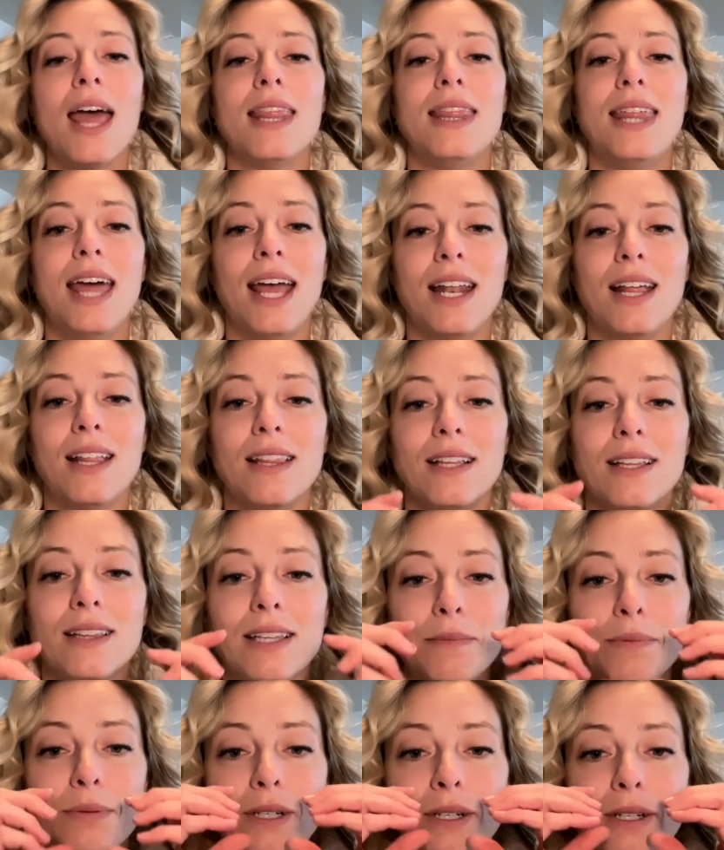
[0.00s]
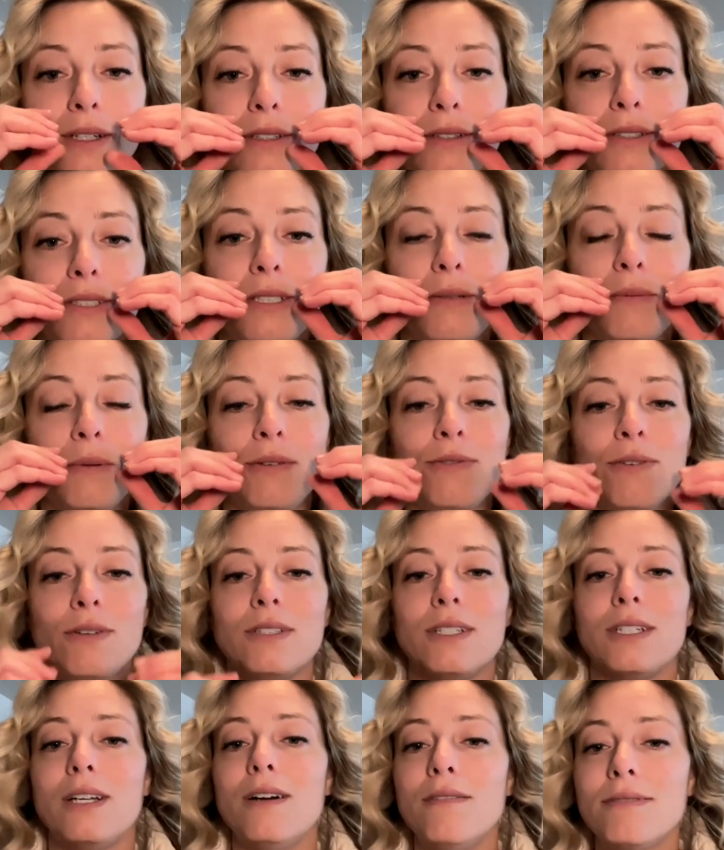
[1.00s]
then the lips are going to be
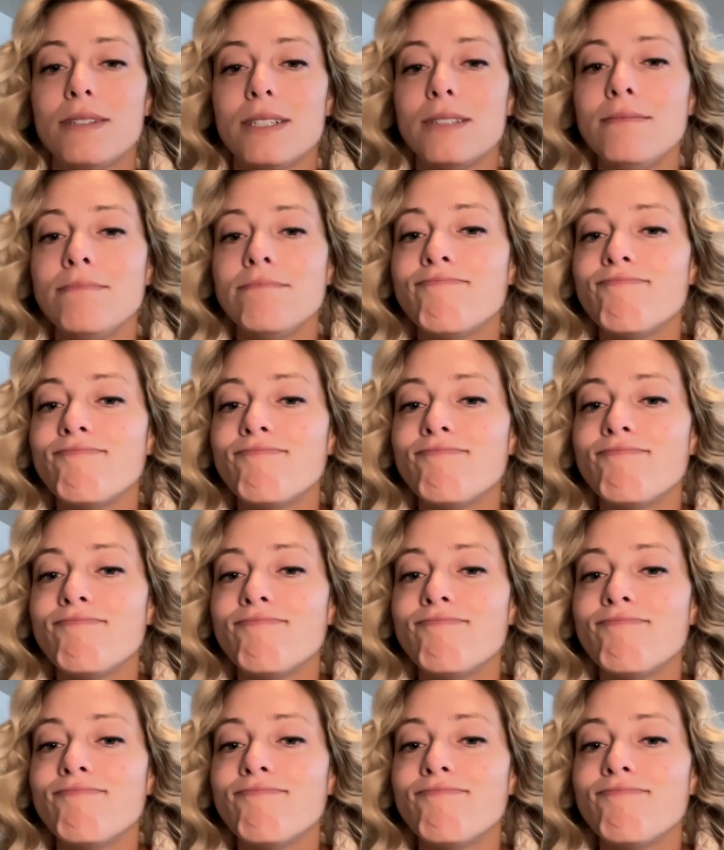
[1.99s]
folded over,